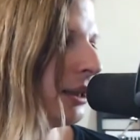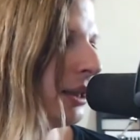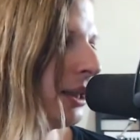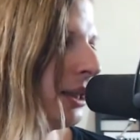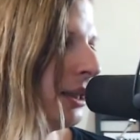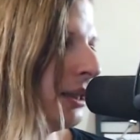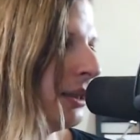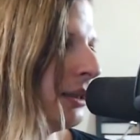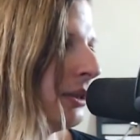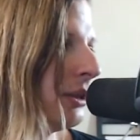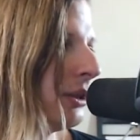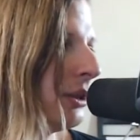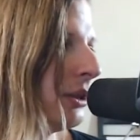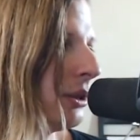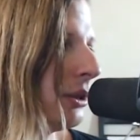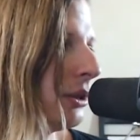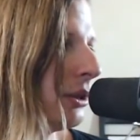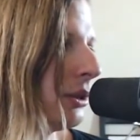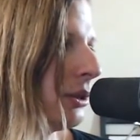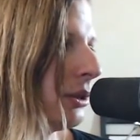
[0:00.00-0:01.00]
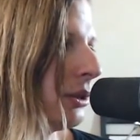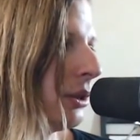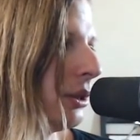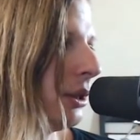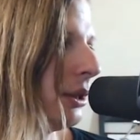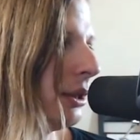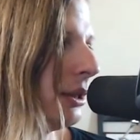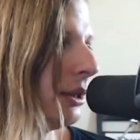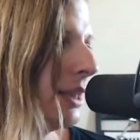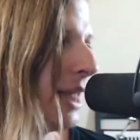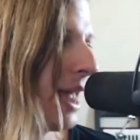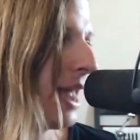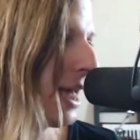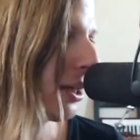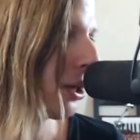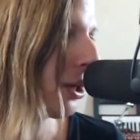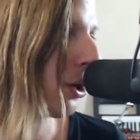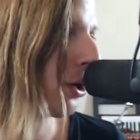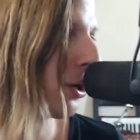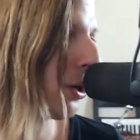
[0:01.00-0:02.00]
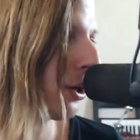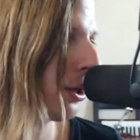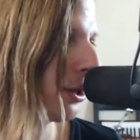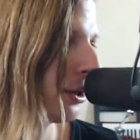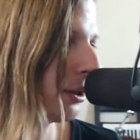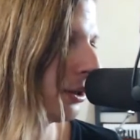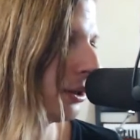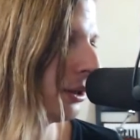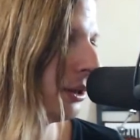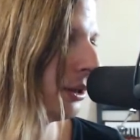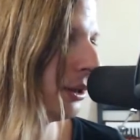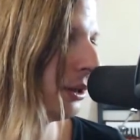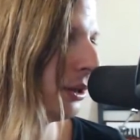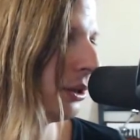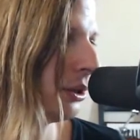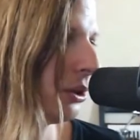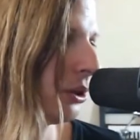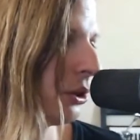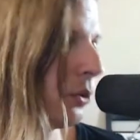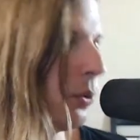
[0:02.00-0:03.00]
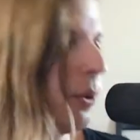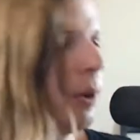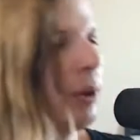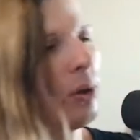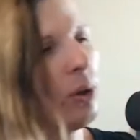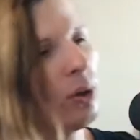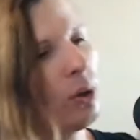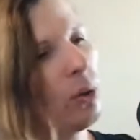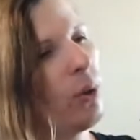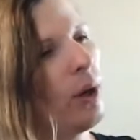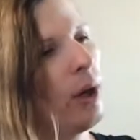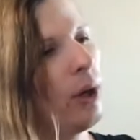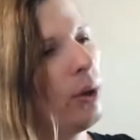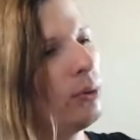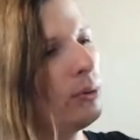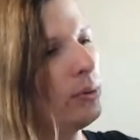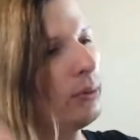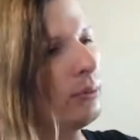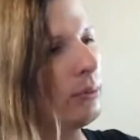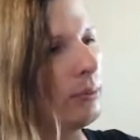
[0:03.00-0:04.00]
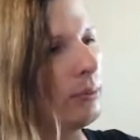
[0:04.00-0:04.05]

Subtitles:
kids that are quote unquote